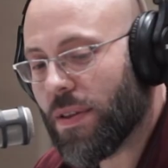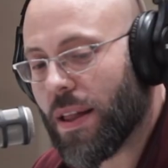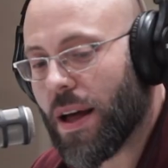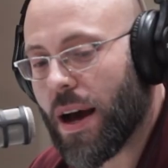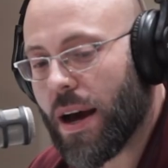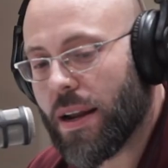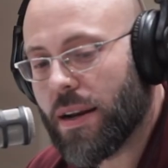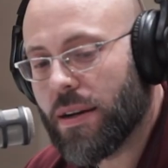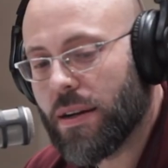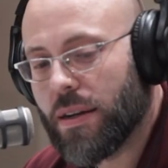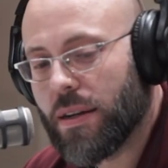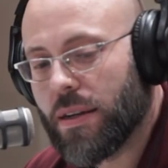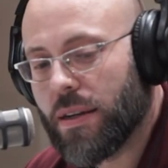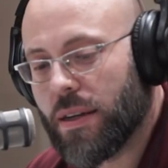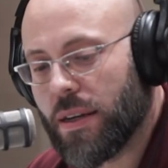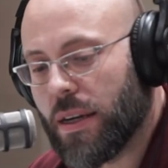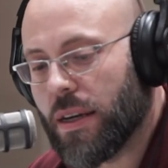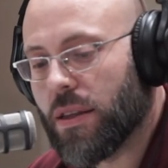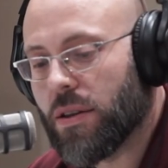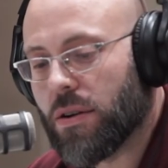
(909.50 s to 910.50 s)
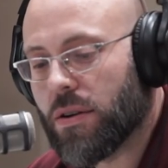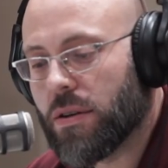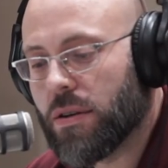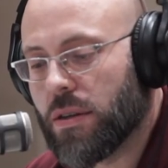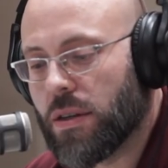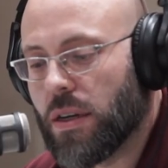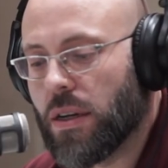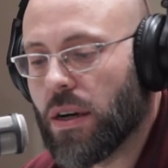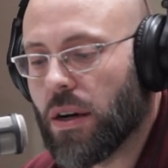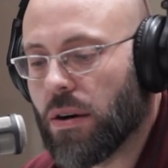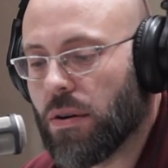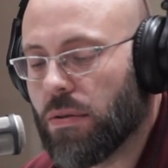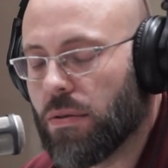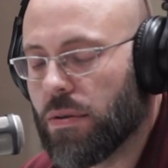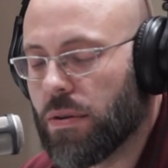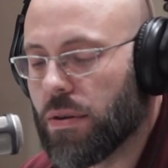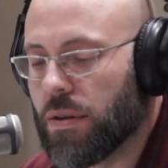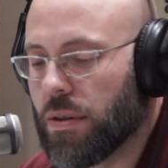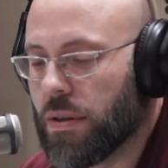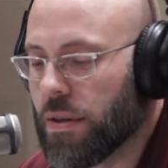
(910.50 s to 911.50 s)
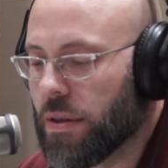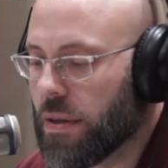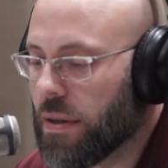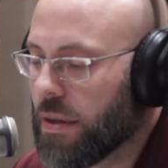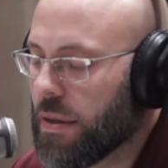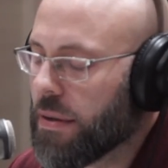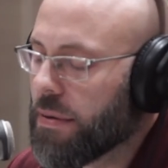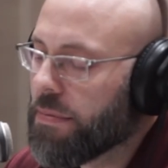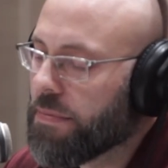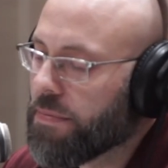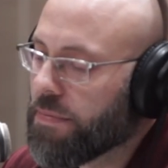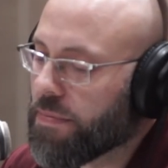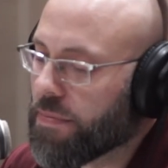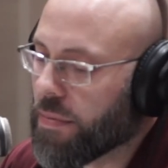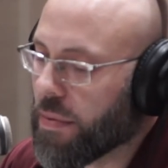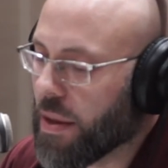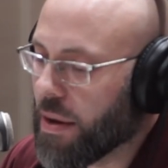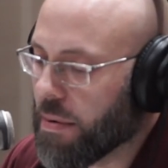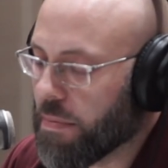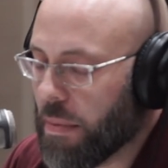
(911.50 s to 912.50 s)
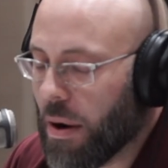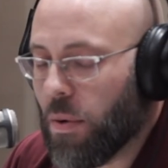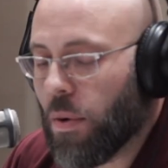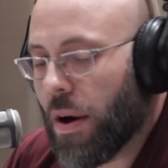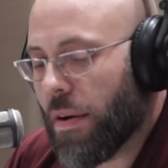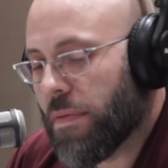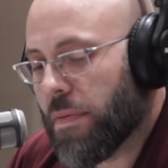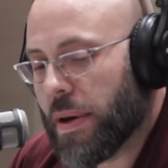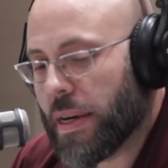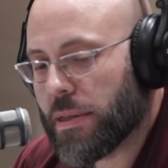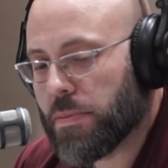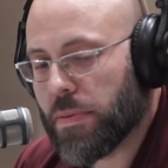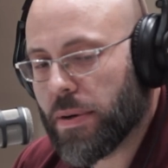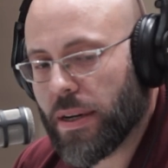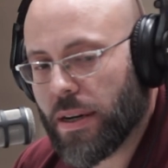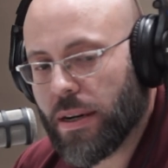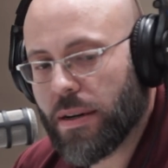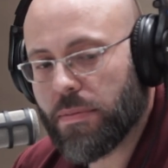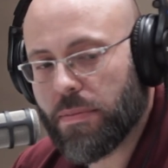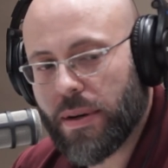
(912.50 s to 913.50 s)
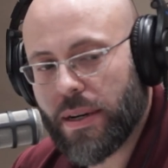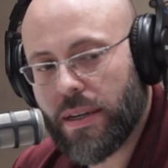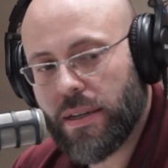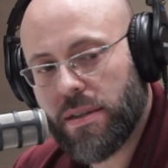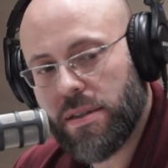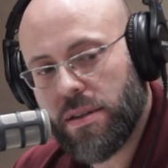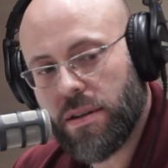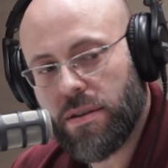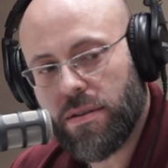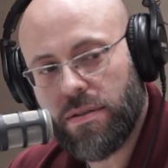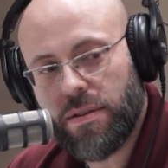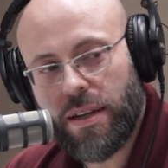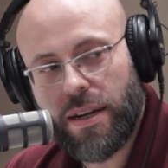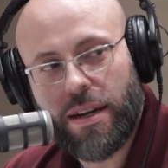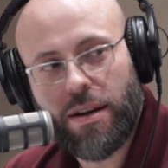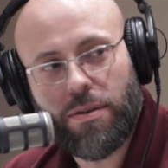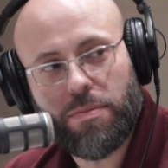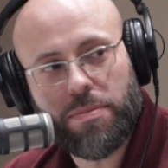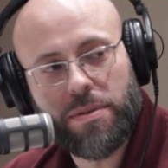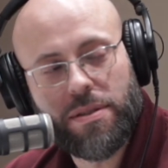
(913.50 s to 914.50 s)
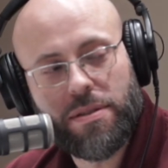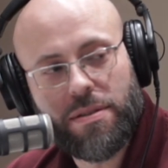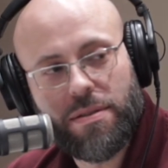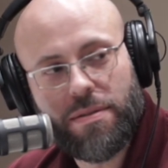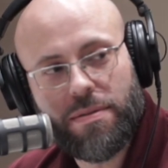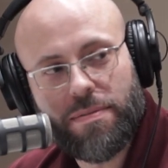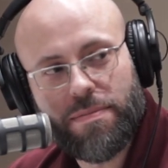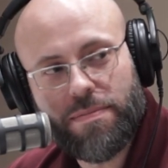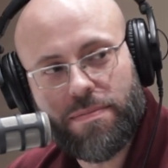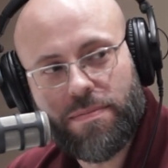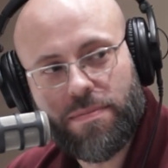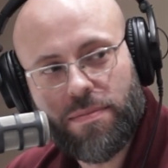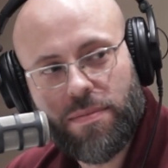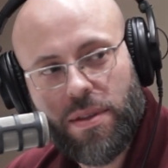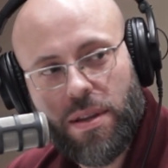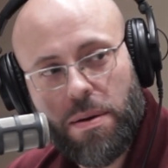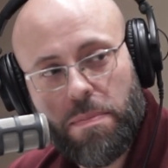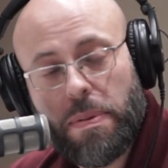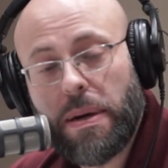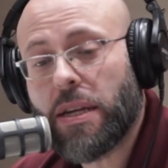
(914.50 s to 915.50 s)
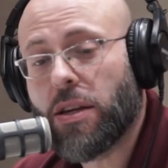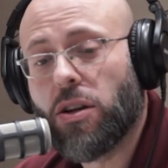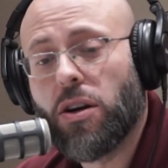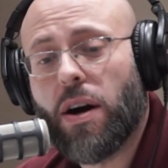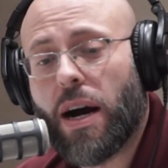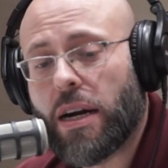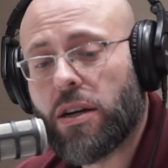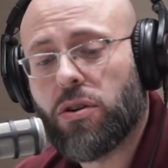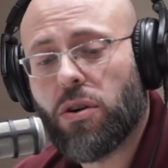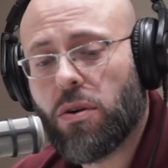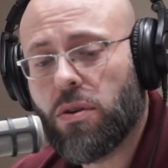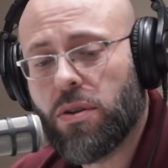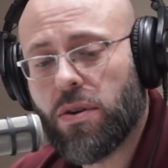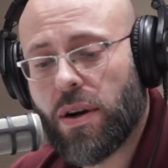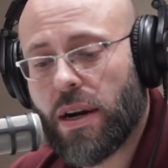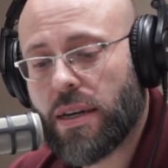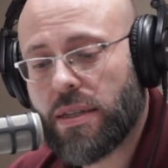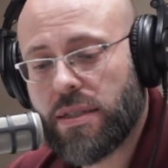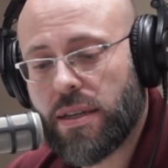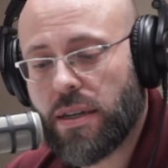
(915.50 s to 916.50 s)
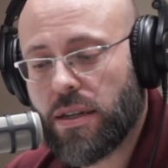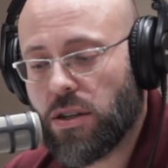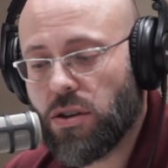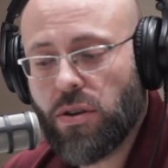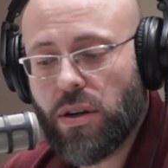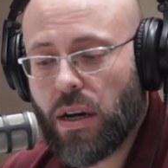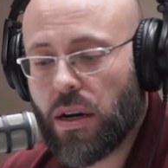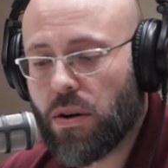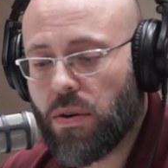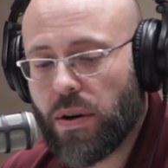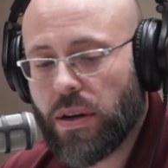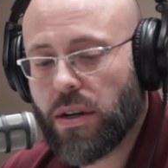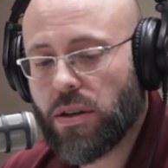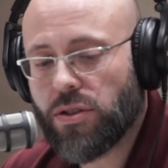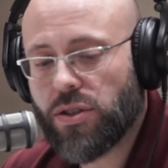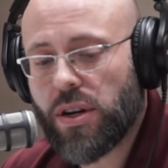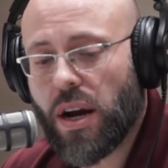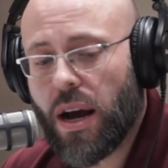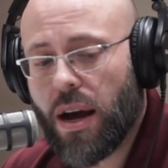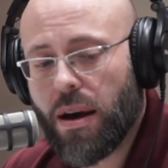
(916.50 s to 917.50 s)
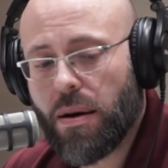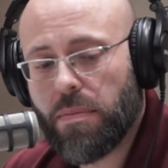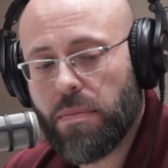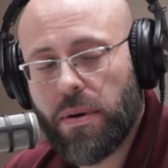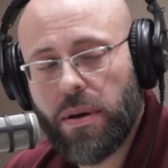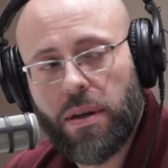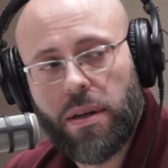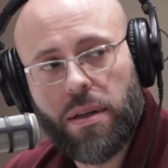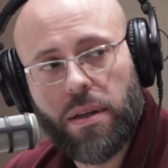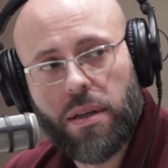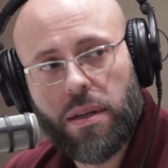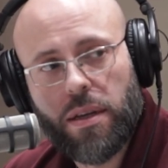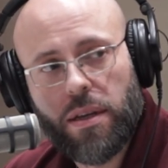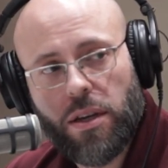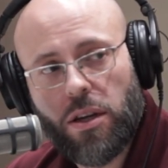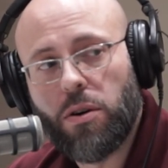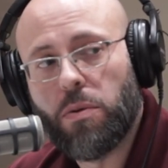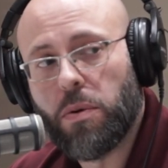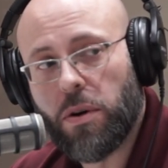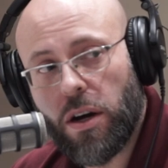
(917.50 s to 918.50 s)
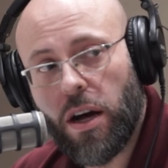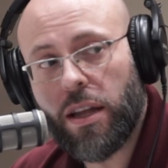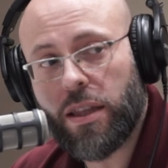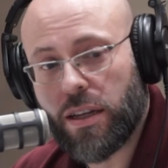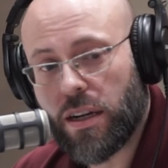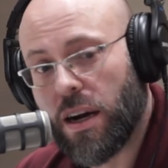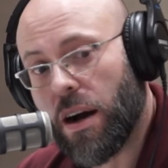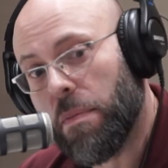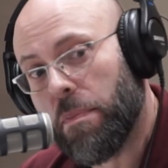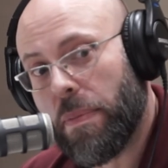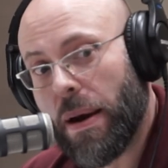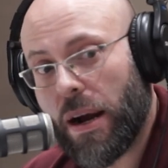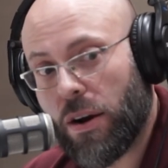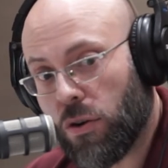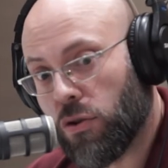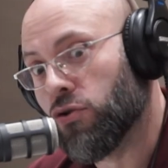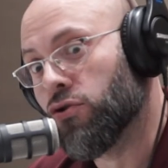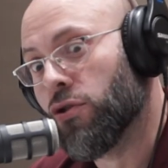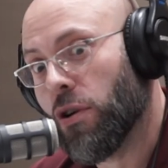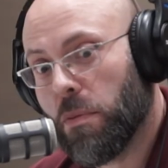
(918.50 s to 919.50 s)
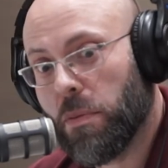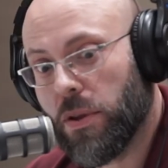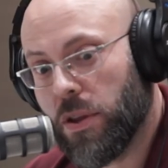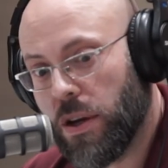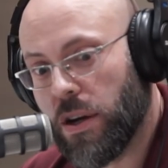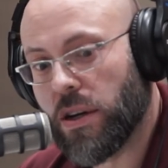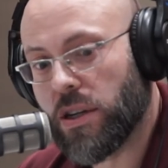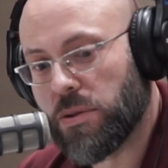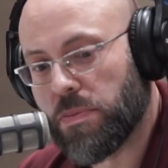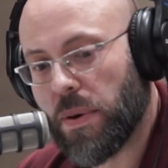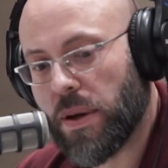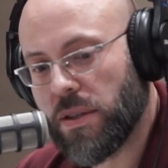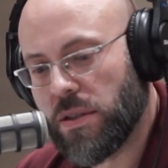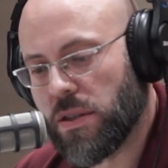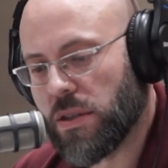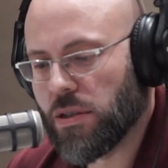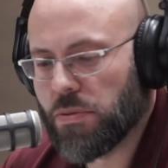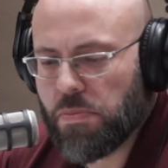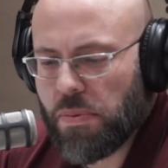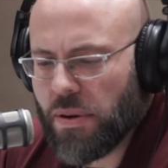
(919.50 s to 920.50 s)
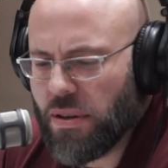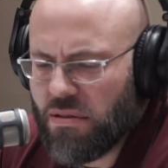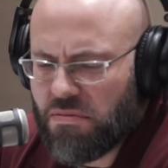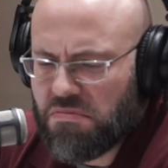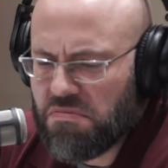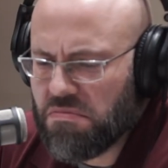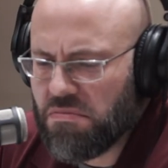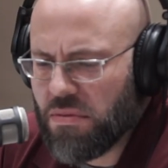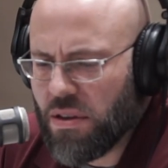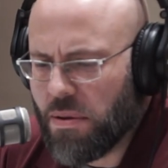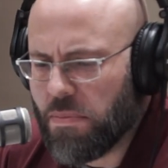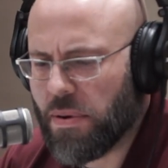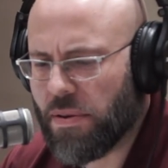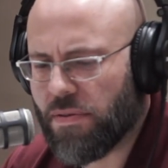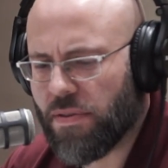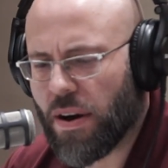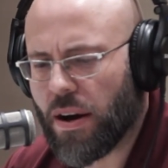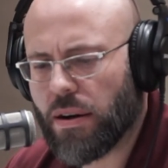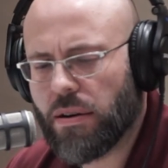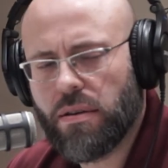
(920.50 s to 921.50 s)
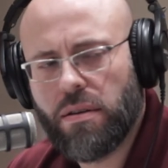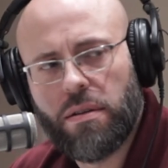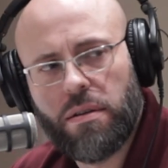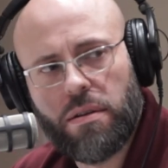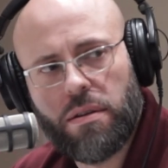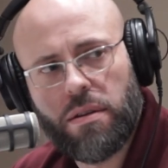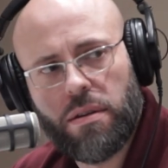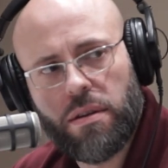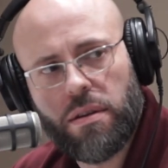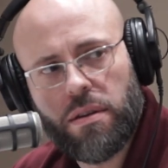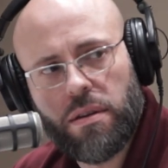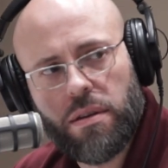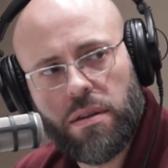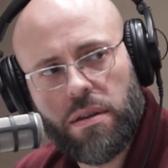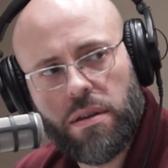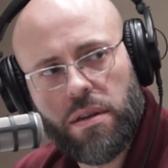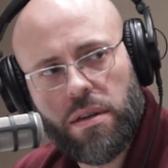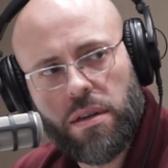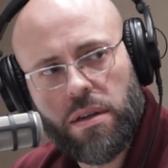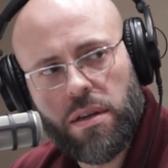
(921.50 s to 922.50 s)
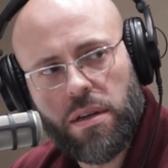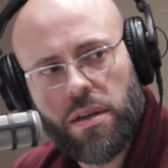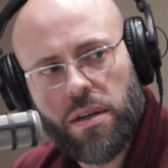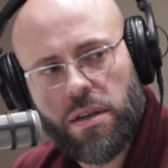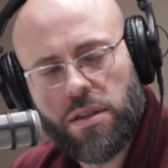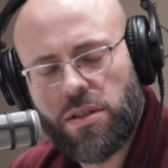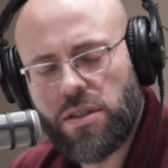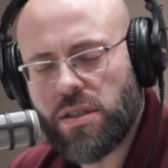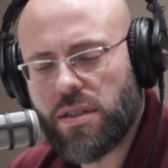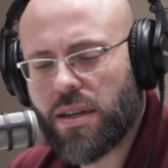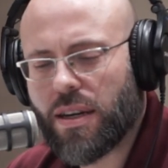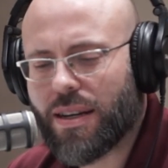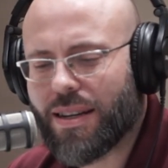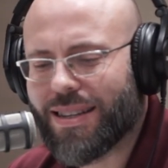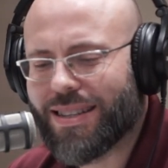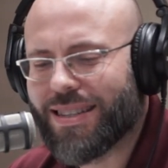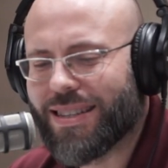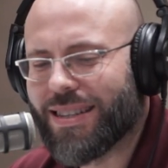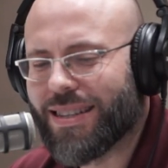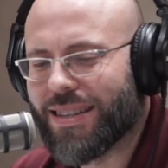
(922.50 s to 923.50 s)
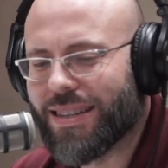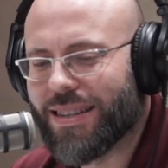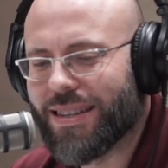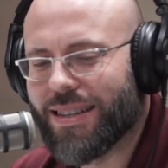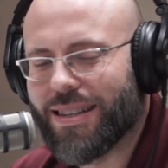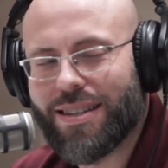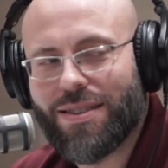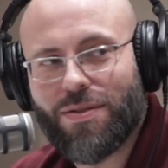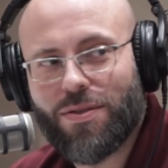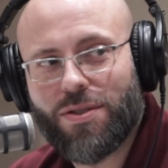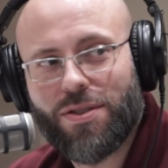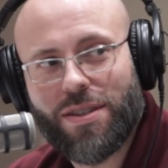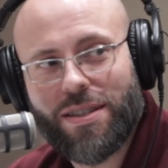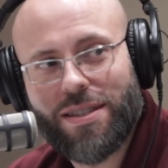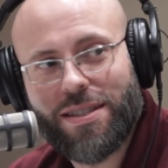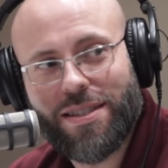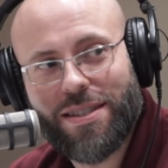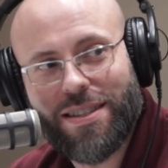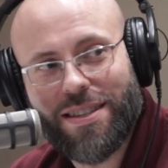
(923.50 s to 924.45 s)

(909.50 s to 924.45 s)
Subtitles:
a lot either, you know. My wife makes pretty good money, so that helps. But, you know, I told her, I said, you can quit your job. You know, we'll have to cut back on some of the expenses, but it'll be fine. And she's like, yeah, I don't trust